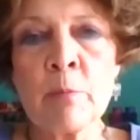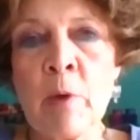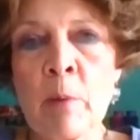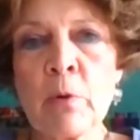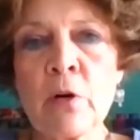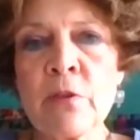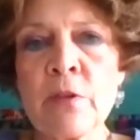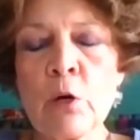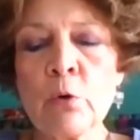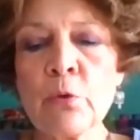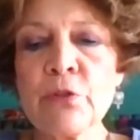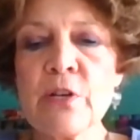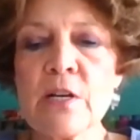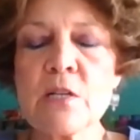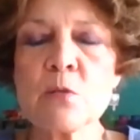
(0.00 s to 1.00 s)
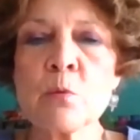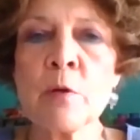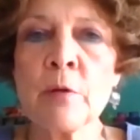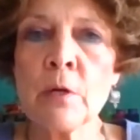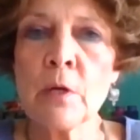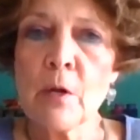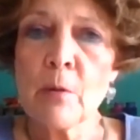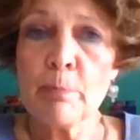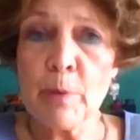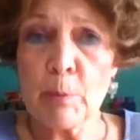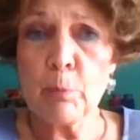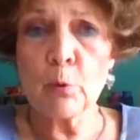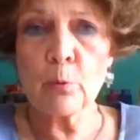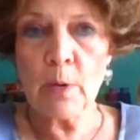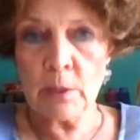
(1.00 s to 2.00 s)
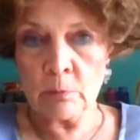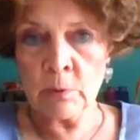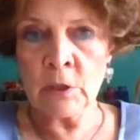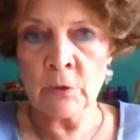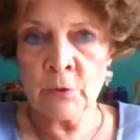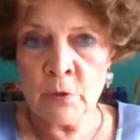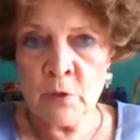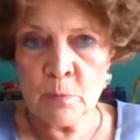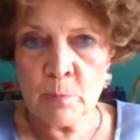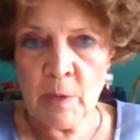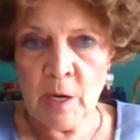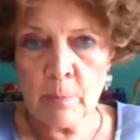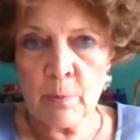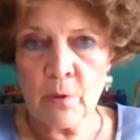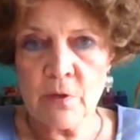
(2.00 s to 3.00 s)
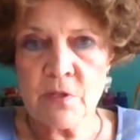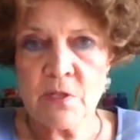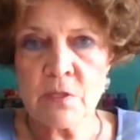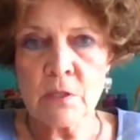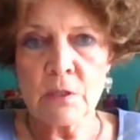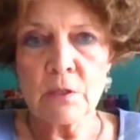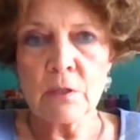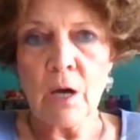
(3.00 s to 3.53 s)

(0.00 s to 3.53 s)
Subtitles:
Remember in the old days when people read real newspapers?